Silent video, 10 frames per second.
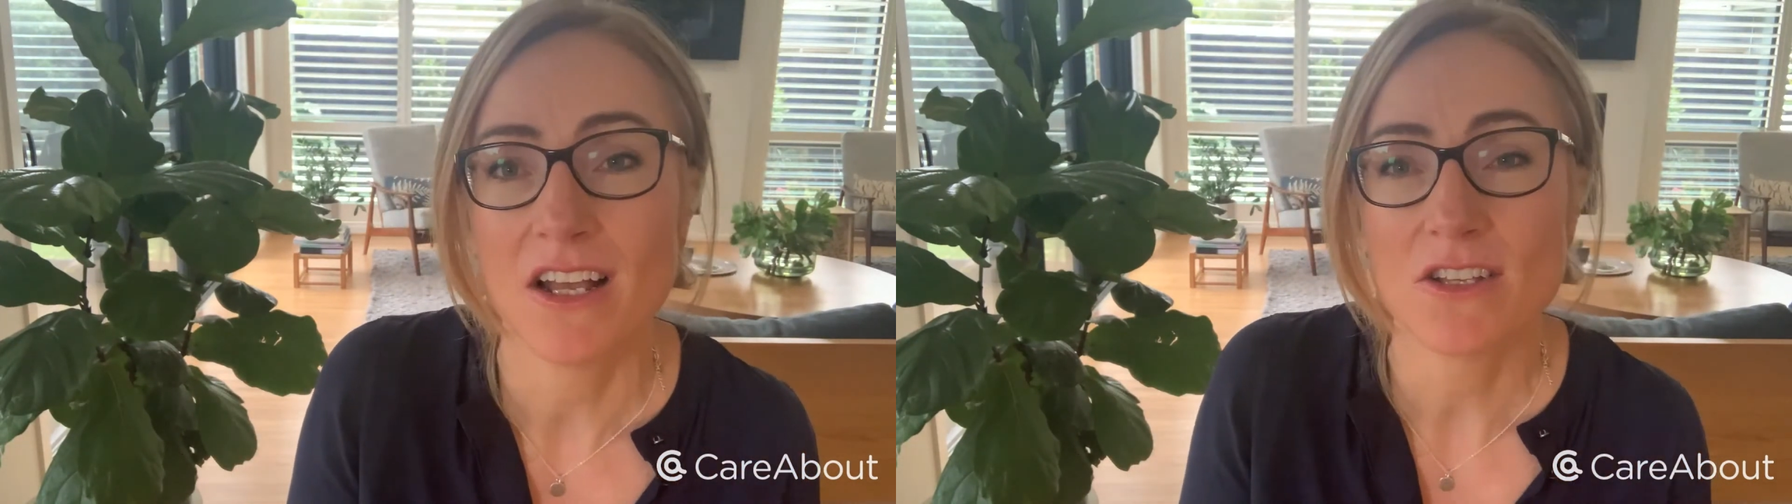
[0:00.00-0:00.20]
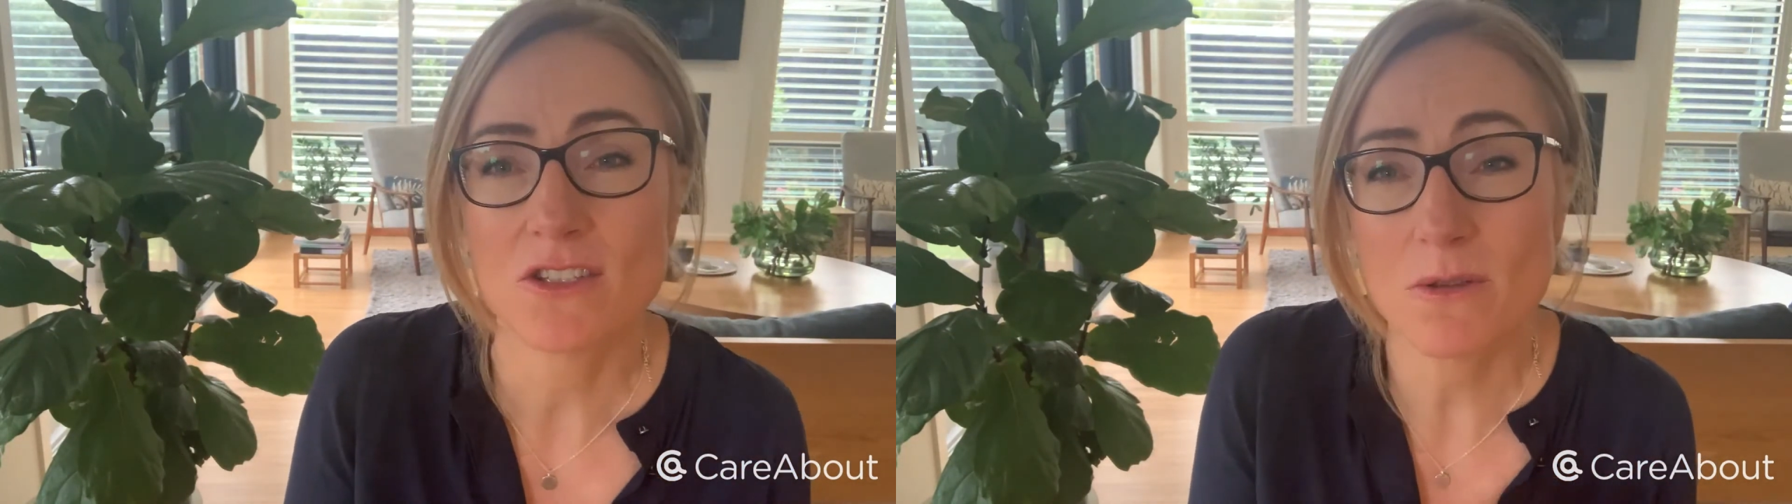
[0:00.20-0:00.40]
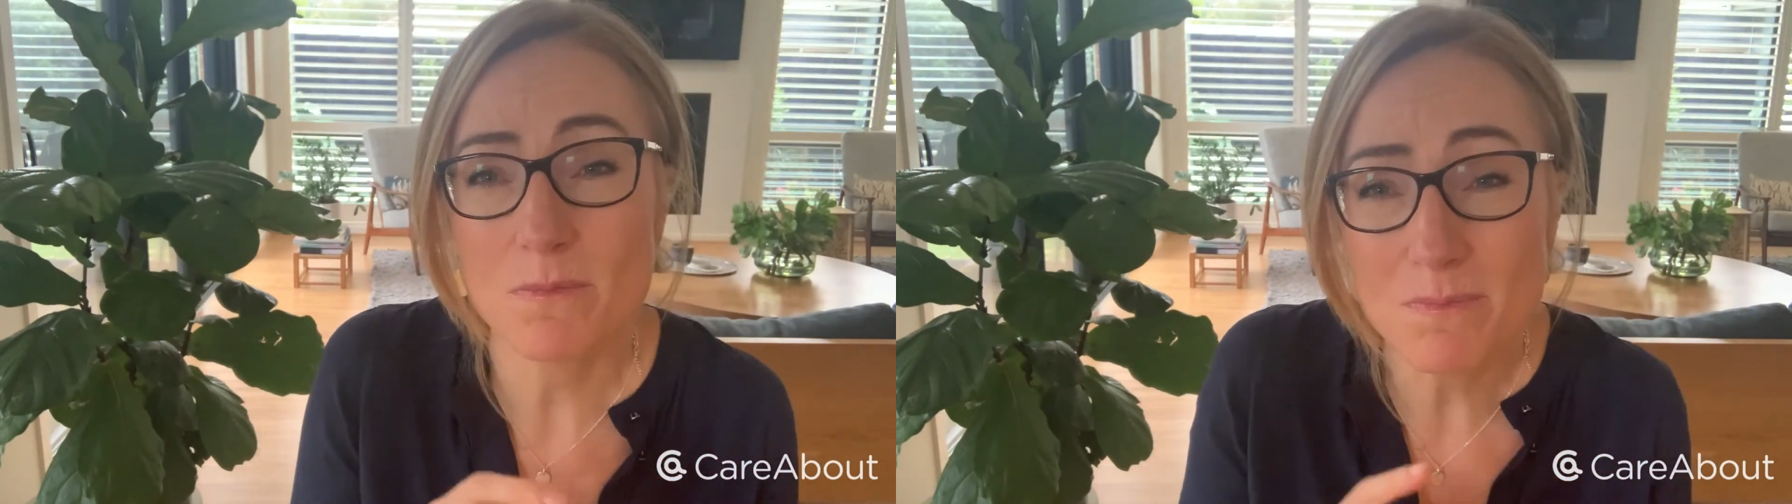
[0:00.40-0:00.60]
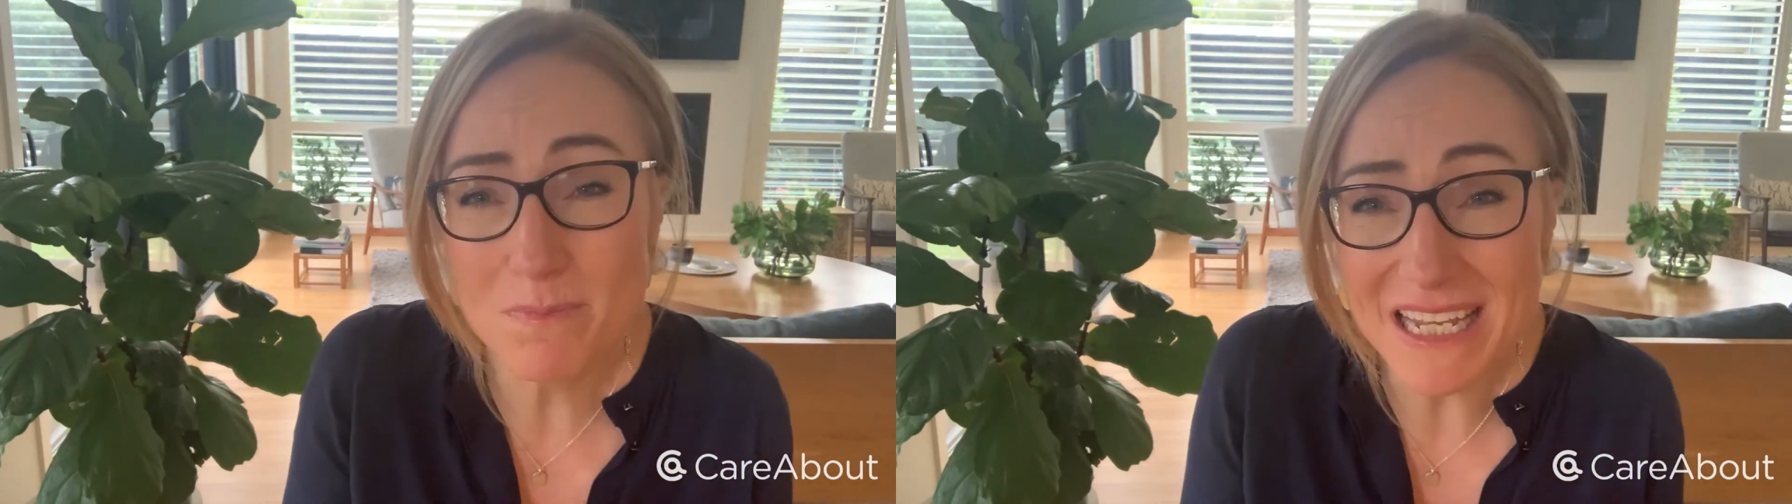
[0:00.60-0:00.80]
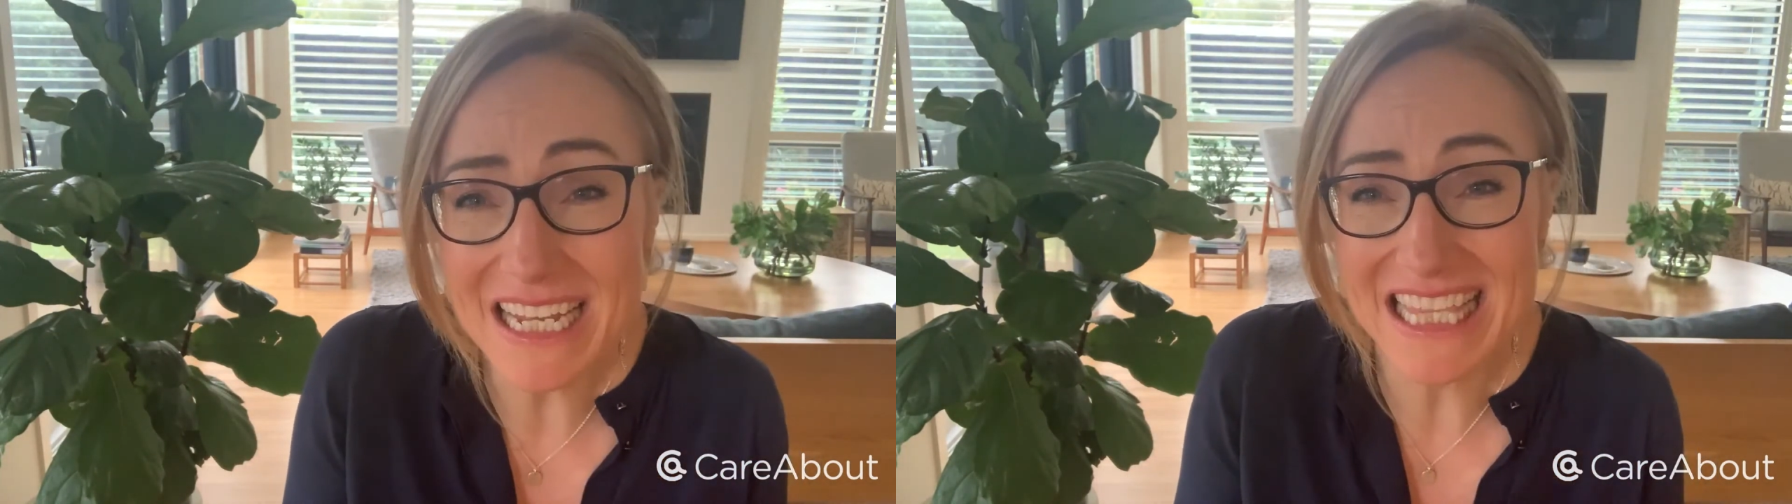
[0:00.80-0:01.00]
So the
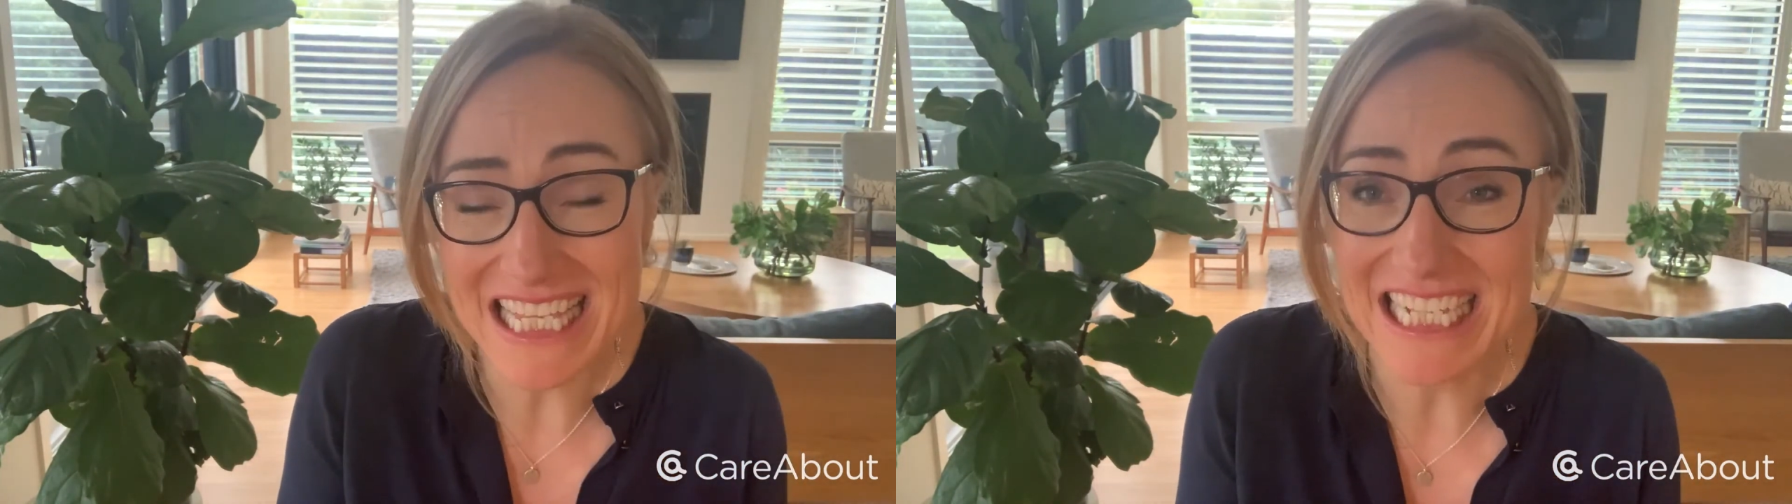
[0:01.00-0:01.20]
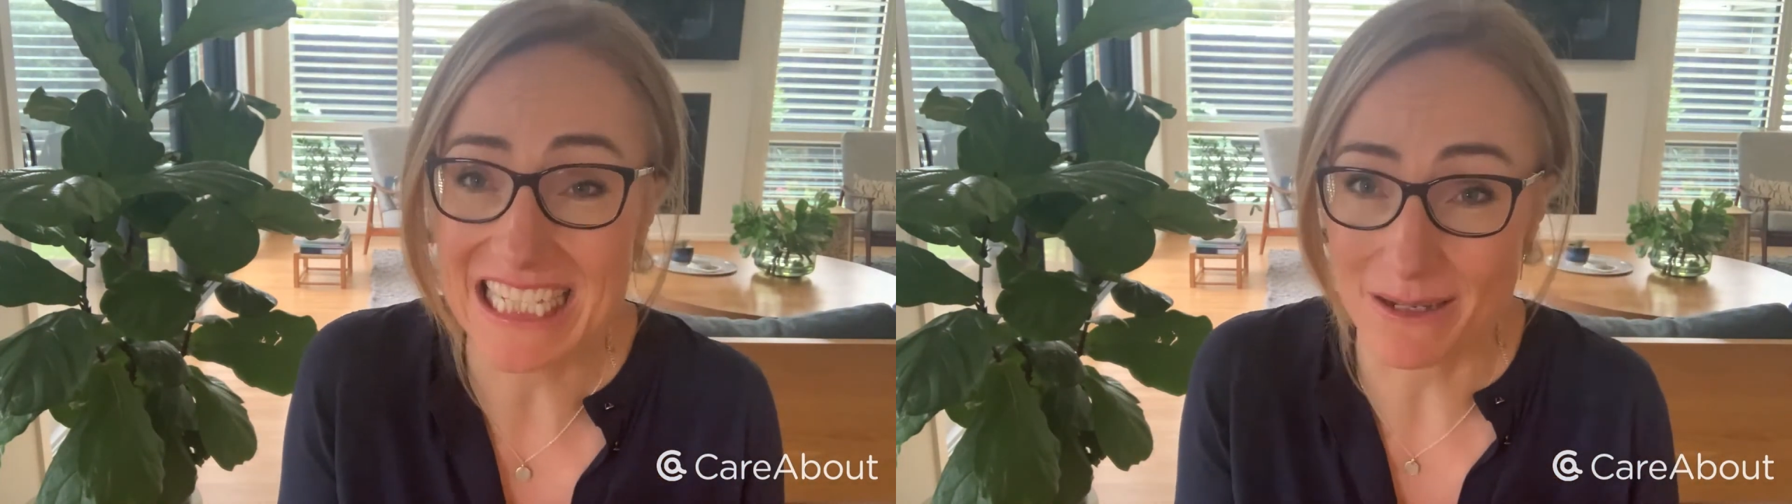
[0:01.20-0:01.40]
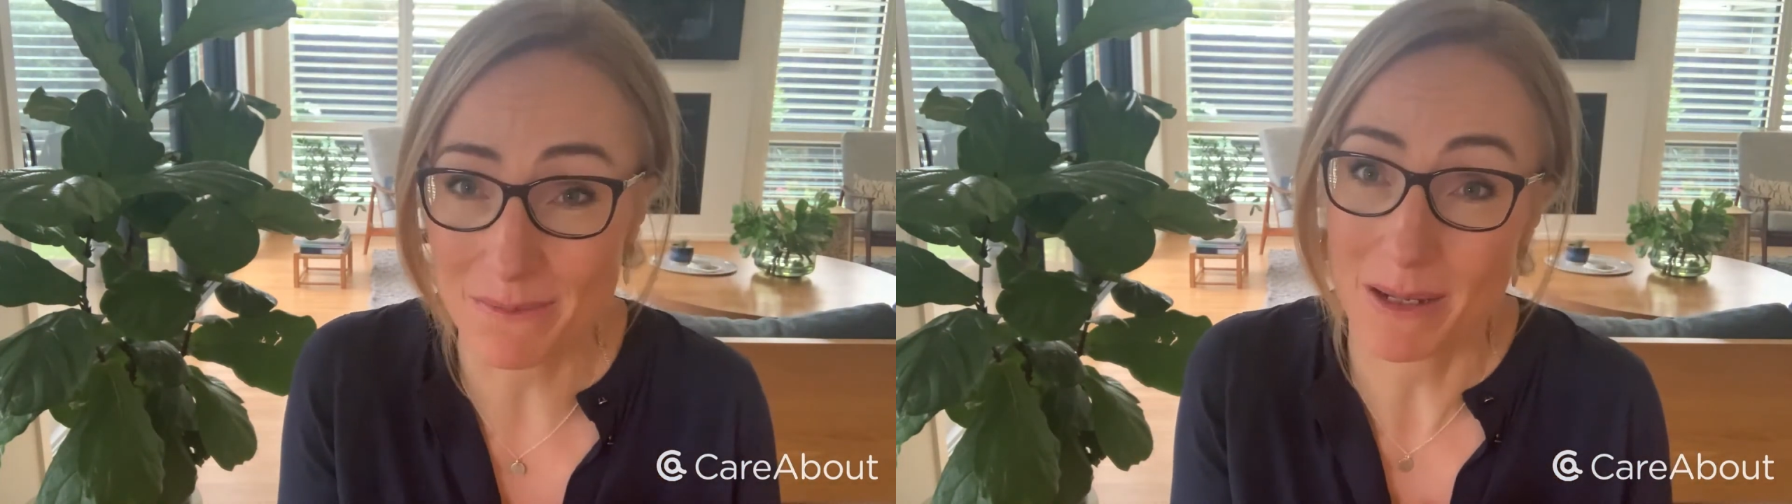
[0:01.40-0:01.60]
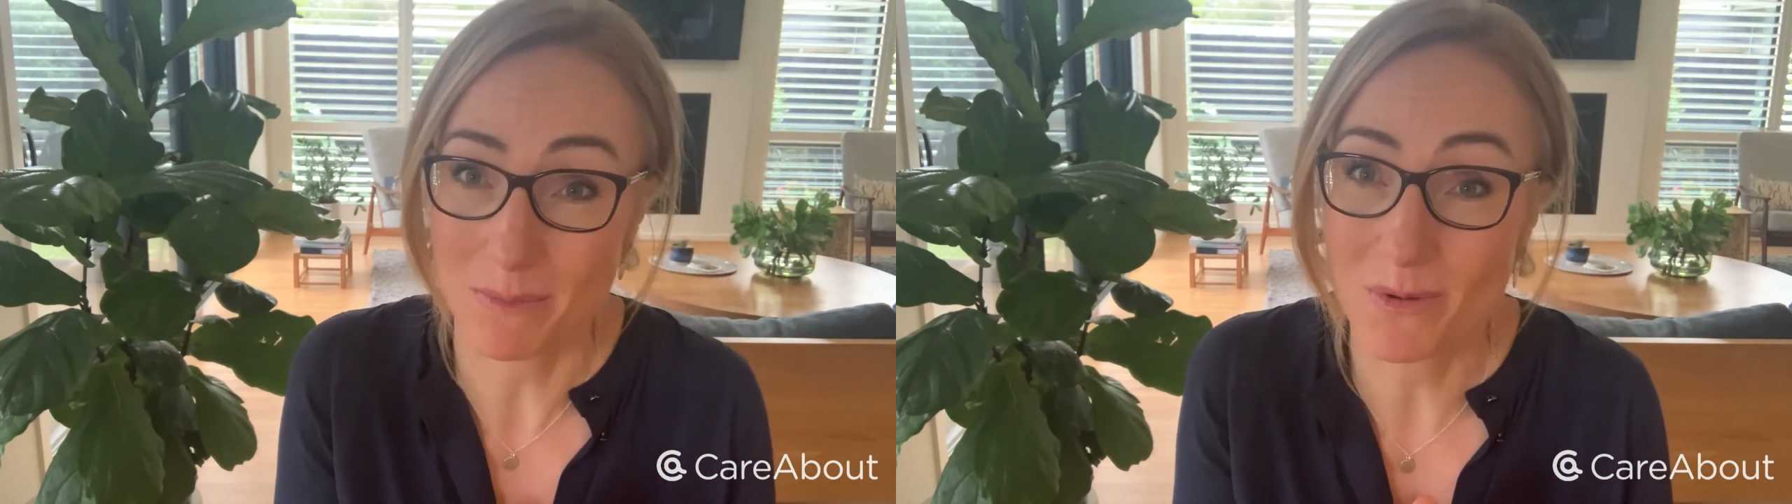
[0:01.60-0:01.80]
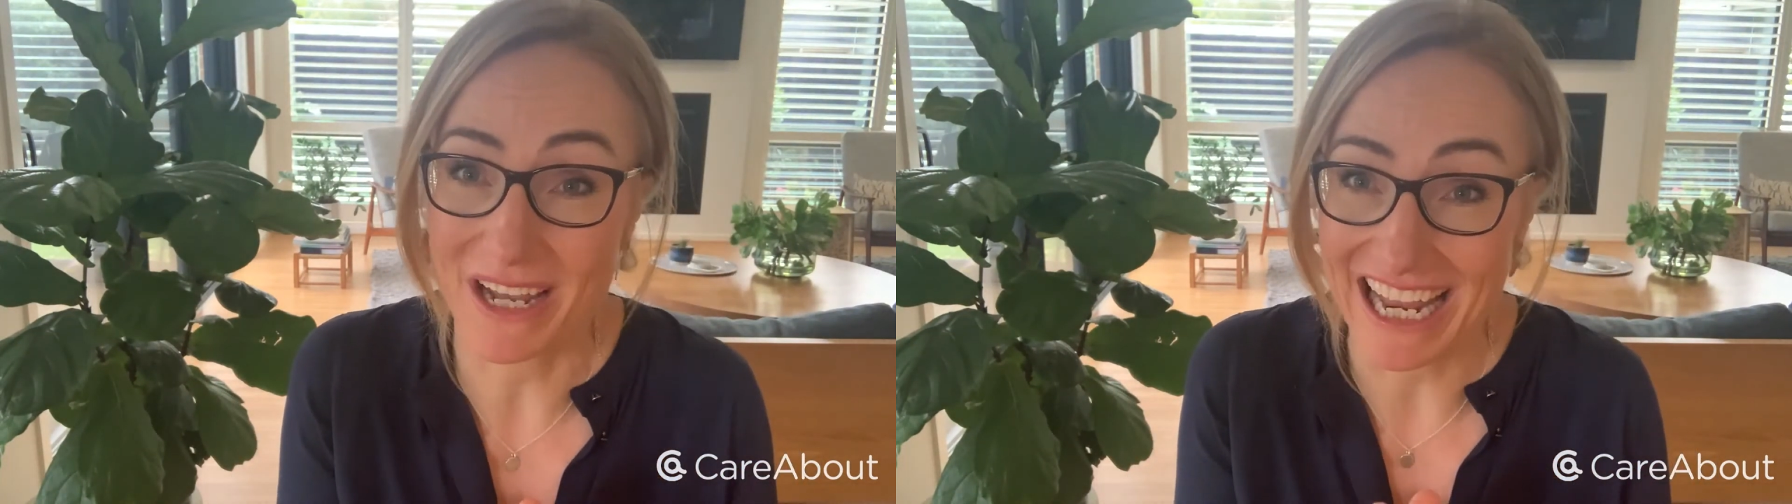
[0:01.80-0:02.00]
big things that
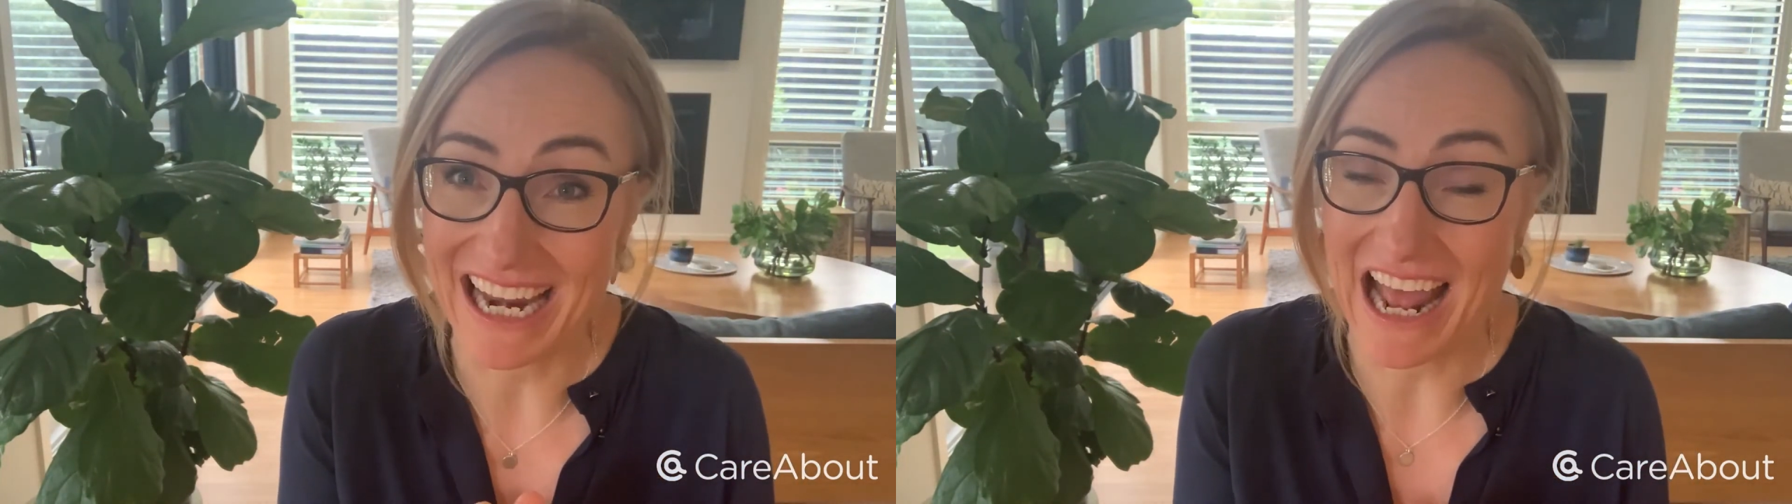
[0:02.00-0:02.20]
people get